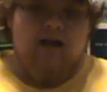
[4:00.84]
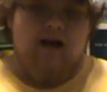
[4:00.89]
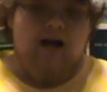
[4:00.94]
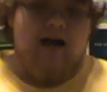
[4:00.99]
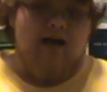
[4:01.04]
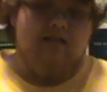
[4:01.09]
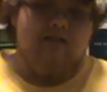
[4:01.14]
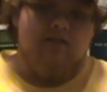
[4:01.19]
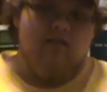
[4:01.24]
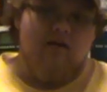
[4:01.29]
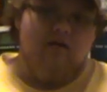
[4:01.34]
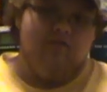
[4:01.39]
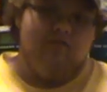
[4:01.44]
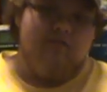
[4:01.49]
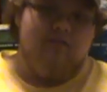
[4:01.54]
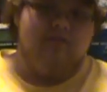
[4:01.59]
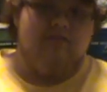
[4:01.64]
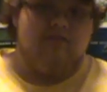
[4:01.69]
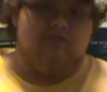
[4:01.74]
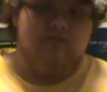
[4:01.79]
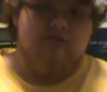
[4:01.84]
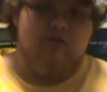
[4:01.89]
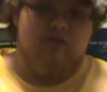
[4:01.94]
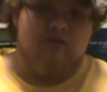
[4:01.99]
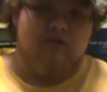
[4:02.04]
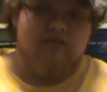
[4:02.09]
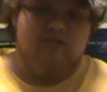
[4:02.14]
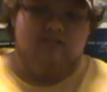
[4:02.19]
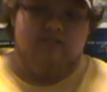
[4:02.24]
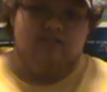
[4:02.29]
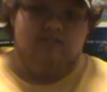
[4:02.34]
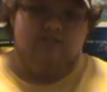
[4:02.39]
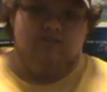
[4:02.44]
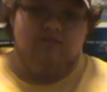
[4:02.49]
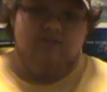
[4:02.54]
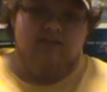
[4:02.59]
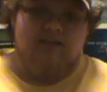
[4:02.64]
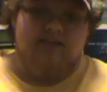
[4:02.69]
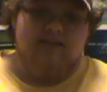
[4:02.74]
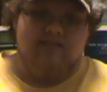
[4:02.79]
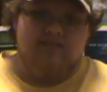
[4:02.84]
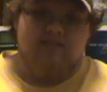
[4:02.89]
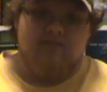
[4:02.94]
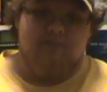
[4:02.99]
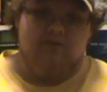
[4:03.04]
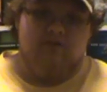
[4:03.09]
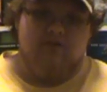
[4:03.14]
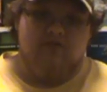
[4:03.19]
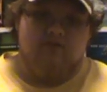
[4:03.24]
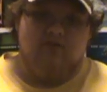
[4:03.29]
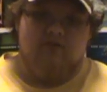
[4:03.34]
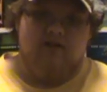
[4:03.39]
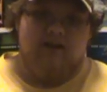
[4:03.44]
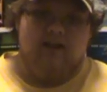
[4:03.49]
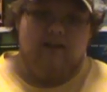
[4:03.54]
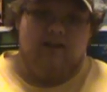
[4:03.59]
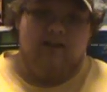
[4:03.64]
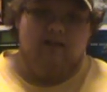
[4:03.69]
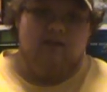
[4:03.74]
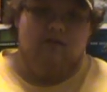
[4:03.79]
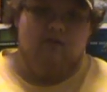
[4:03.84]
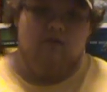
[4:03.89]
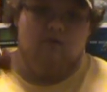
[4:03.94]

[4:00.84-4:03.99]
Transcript: I love this controller because it just feels like it disappears in your hand.